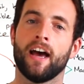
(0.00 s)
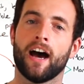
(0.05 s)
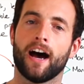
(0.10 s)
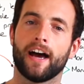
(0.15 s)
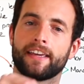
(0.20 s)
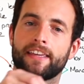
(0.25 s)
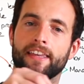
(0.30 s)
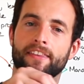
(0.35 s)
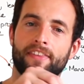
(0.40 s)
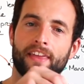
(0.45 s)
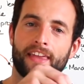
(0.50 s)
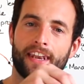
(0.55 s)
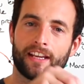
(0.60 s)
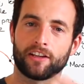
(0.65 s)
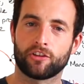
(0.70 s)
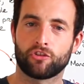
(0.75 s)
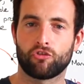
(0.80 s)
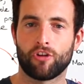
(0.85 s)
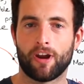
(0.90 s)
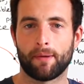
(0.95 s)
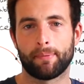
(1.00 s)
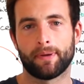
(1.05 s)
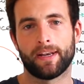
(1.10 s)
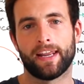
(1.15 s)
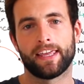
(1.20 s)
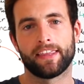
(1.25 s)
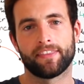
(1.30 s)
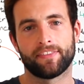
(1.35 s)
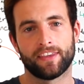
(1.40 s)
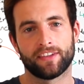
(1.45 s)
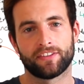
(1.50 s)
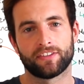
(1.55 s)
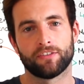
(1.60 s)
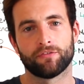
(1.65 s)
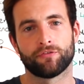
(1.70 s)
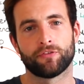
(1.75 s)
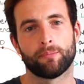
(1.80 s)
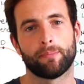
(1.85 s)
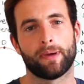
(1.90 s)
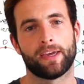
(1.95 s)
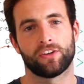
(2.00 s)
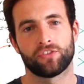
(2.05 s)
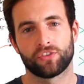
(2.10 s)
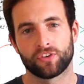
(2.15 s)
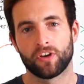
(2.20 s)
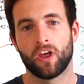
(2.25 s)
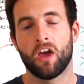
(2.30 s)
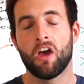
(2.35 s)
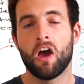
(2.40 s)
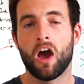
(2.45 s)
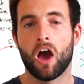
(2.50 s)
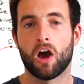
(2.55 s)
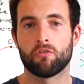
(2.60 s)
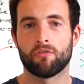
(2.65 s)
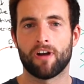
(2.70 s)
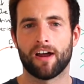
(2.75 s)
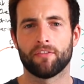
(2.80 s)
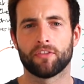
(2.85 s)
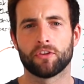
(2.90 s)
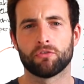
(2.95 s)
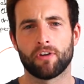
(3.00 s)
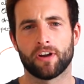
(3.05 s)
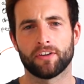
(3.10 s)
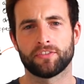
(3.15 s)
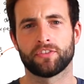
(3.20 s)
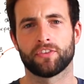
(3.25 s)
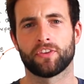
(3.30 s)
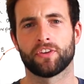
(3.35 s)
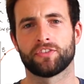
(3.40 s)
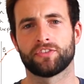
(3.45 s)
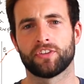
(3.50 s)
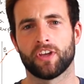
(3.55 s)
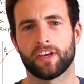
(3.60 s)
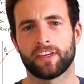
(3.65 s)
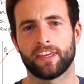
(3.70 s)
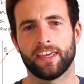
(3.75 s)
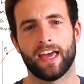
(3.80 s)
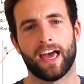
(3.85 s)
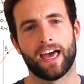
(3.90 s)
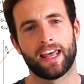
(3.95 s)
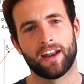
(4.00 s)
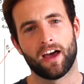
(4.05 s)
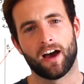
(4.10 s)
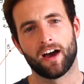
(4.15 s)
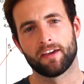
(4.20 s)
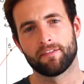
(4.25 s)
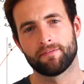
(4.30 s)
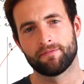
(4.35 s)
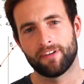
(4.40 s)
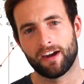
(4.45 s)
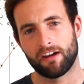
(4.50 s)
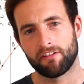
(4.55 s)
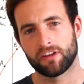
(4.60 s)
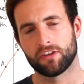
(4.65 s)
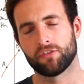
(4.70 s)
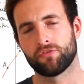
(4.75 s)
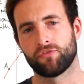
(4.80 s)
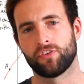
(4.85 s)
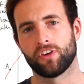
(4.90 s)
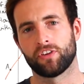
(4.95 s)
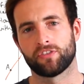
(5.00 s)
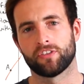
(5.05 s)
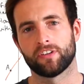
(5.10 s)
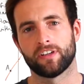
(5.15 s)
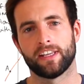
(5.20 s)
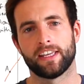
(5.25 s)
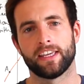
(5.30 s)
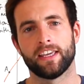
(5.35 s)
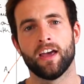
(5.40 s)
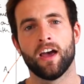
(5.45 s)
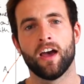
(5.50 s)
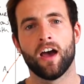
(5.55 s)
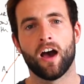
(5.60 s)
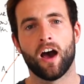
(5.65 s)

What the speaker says: I can then extrapolate this information around the rest of the circuit, and I very efficiently